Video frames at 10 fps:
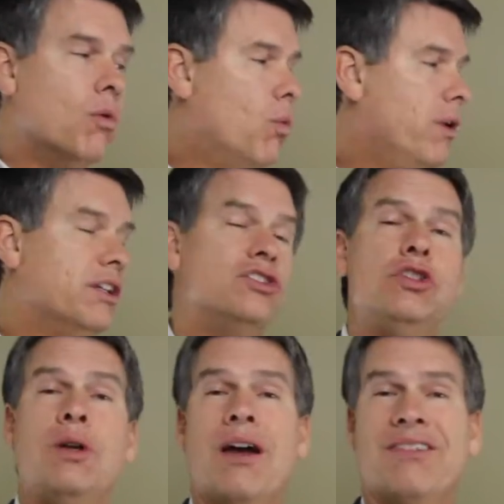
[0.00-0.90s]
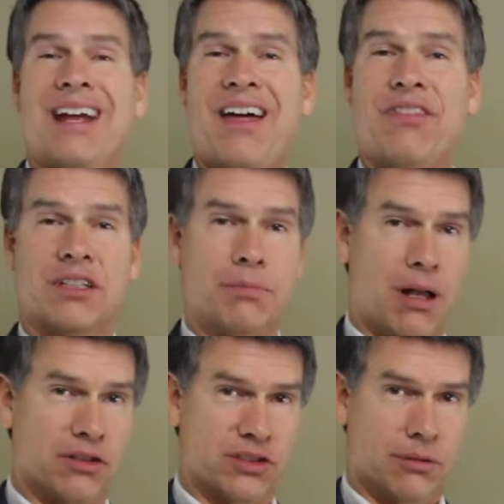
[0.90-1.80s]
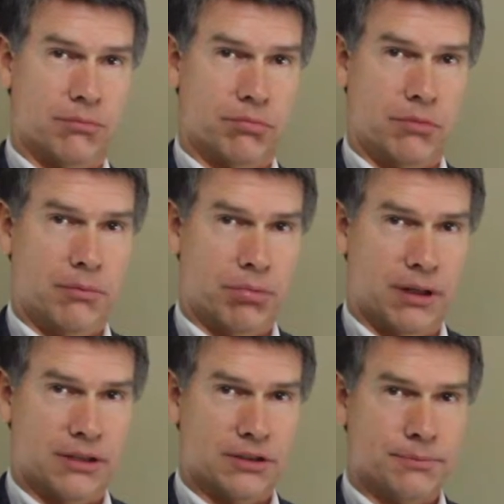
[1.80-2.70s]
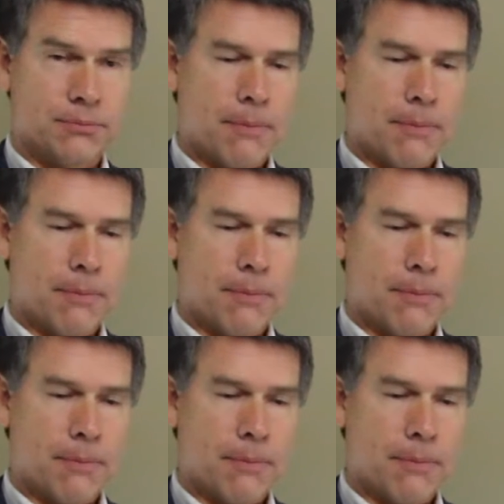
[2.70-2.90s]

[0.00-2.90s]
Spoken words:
One is, do you have an ethics policy in place?